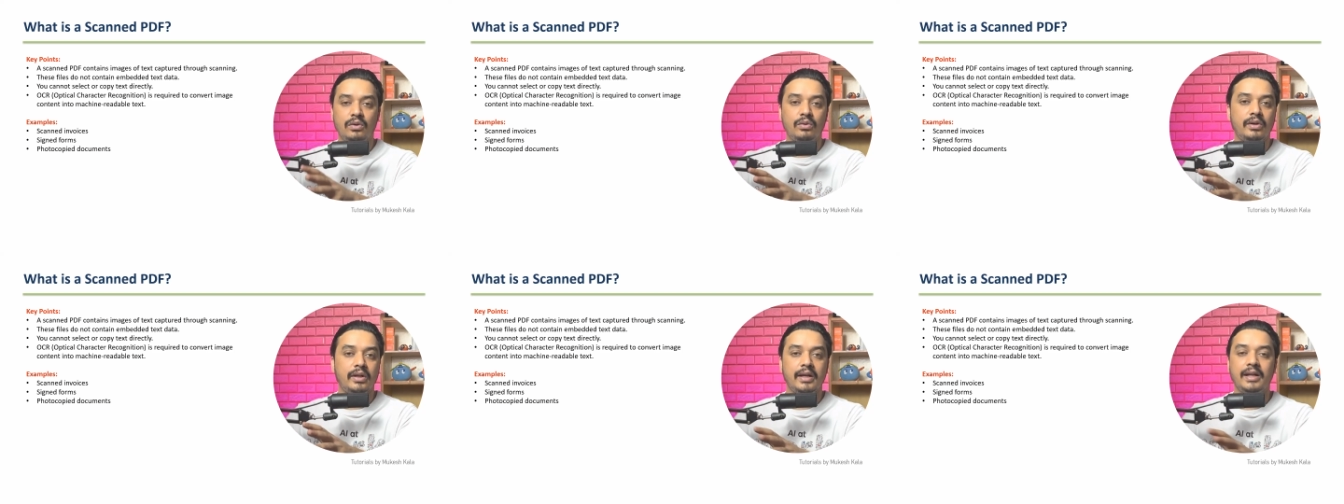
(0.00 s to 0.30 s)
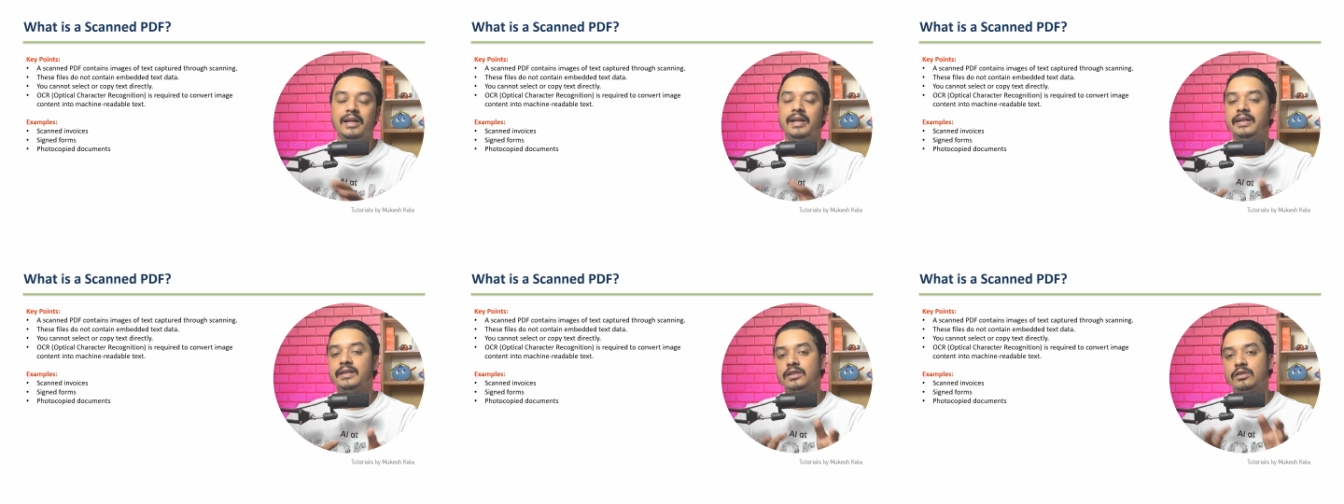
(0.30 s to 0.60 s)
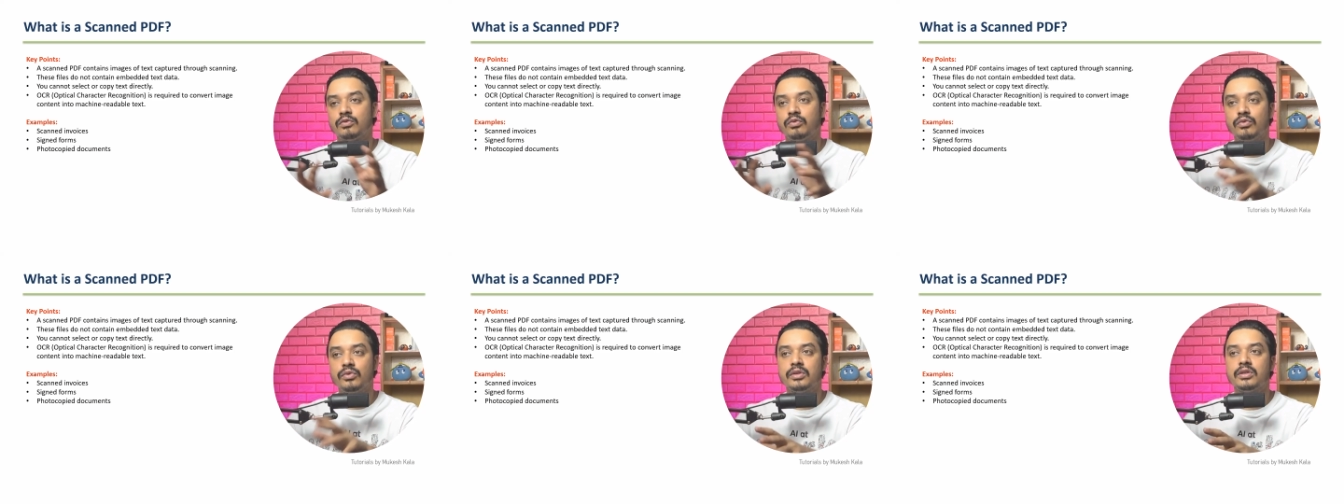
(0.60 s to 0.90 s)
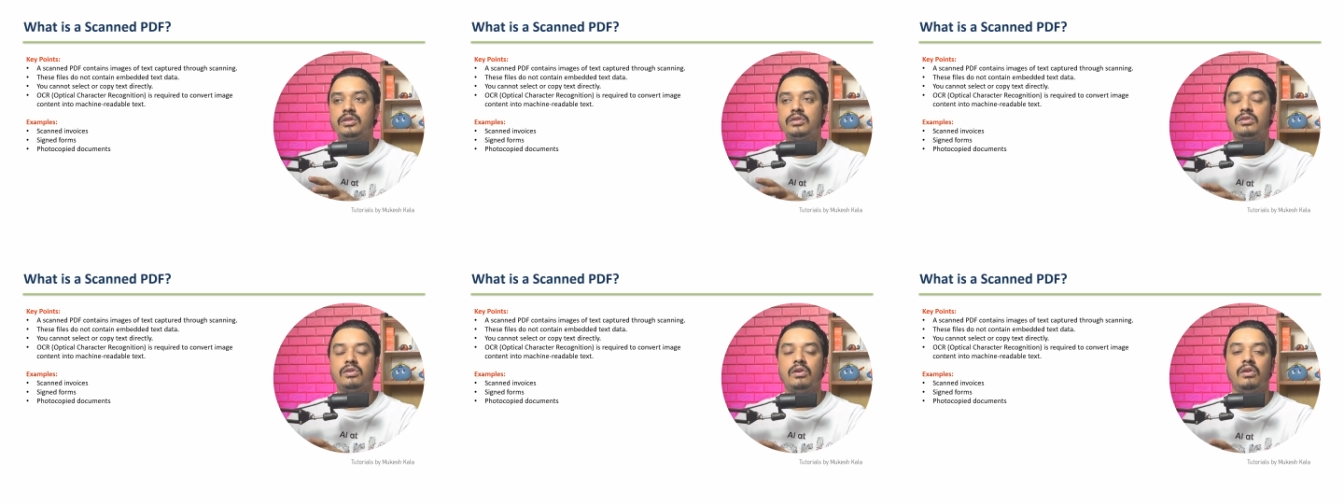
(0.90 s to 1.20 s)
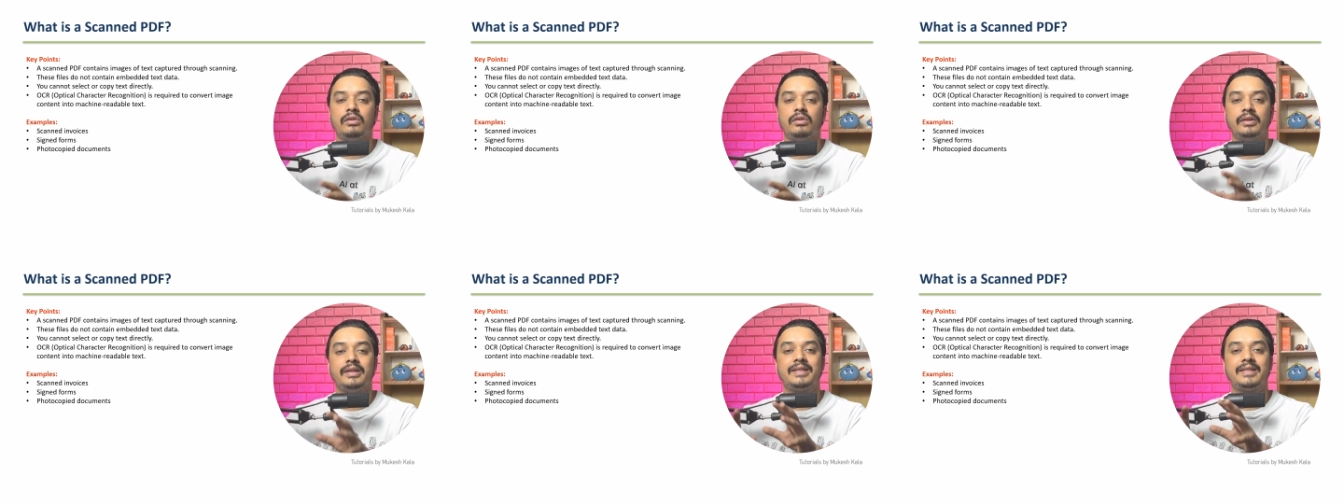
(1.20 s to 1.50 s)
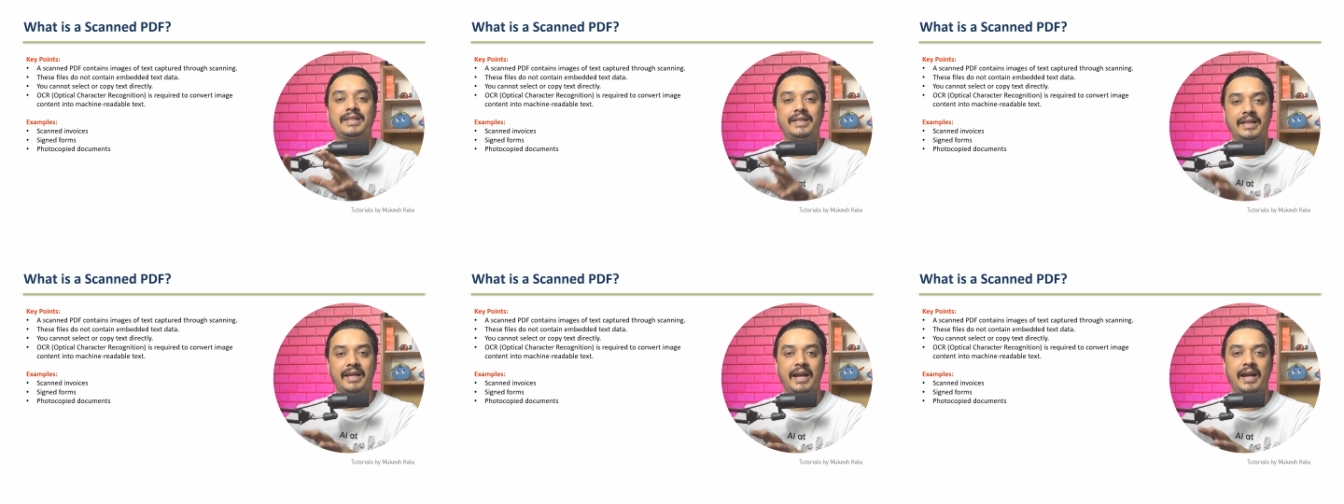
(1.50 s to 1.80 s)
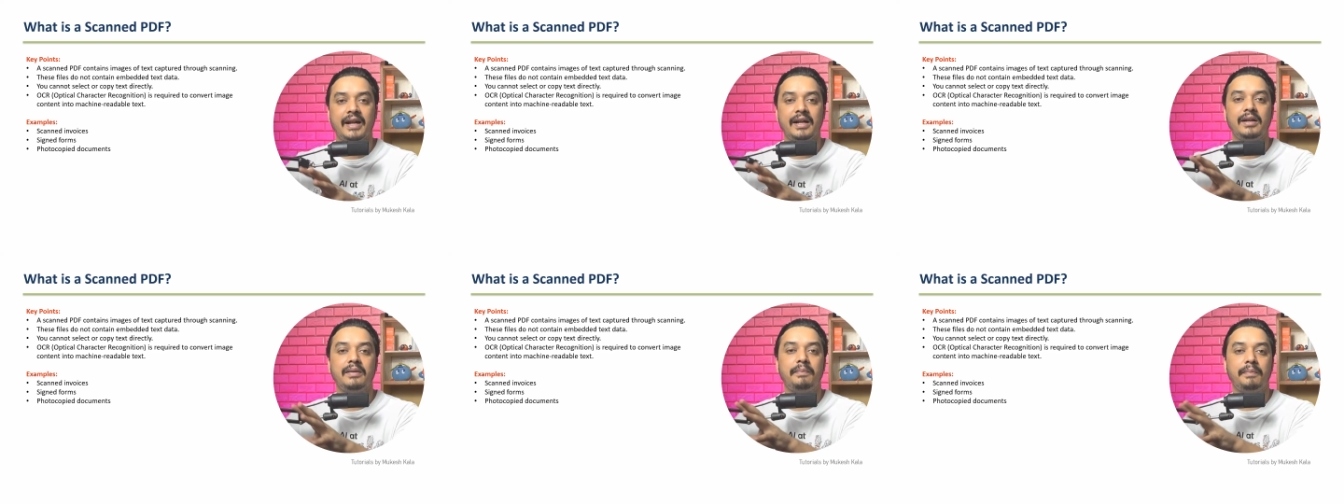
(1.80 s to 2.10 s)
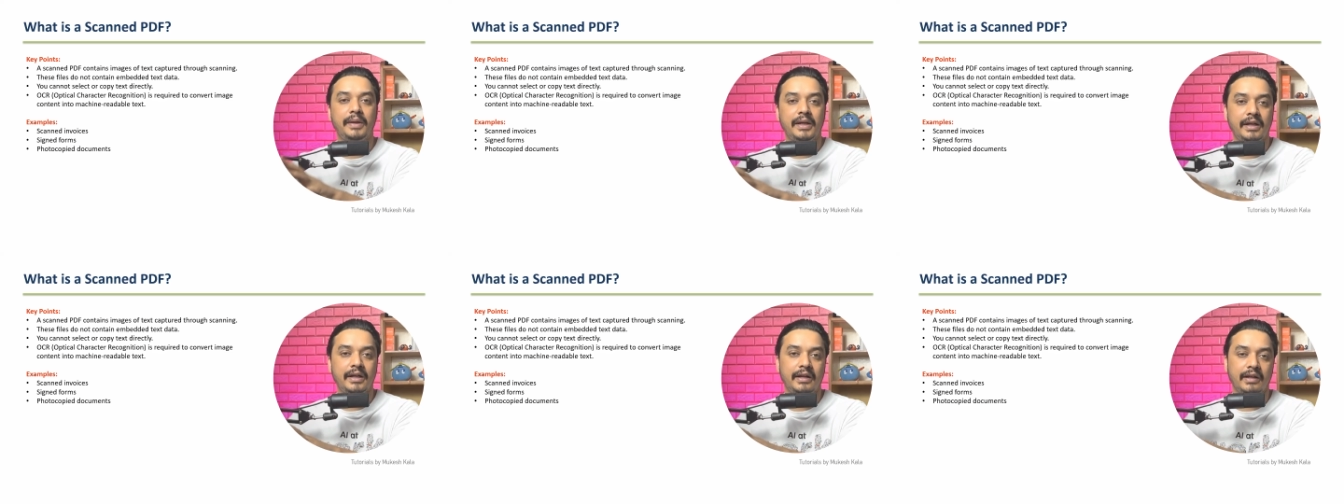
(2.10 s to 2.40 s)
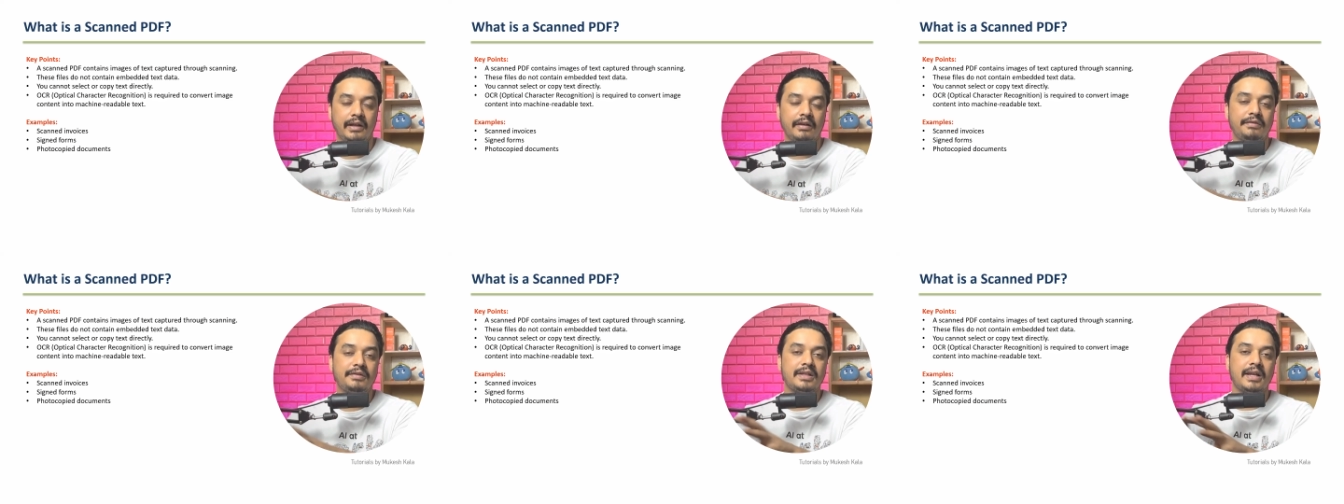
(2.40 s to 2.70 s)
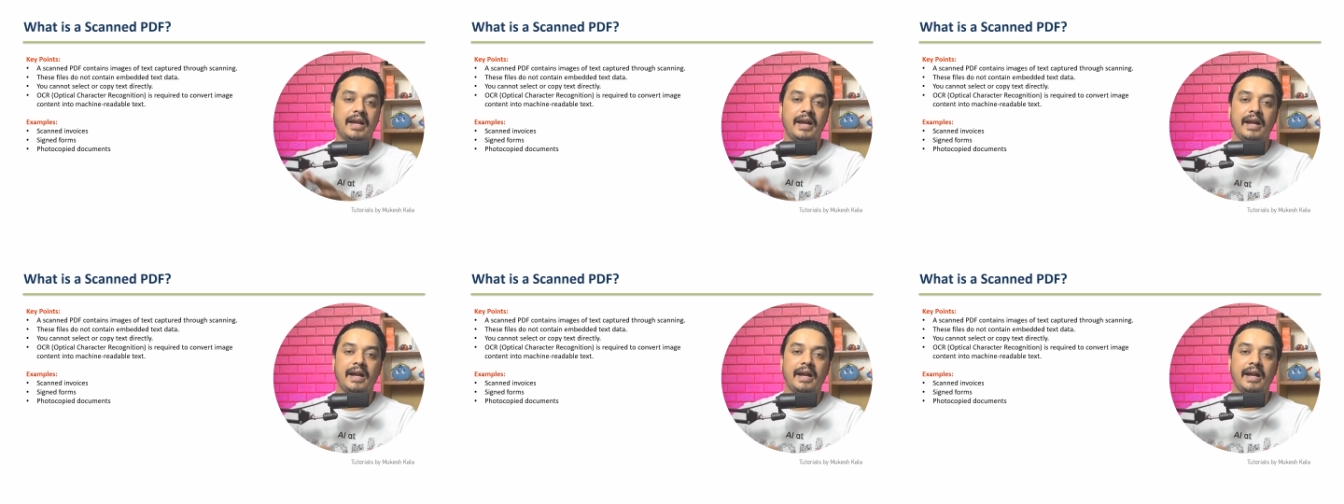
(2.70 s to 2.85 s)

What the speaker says: today let's focus on the scanned PDFs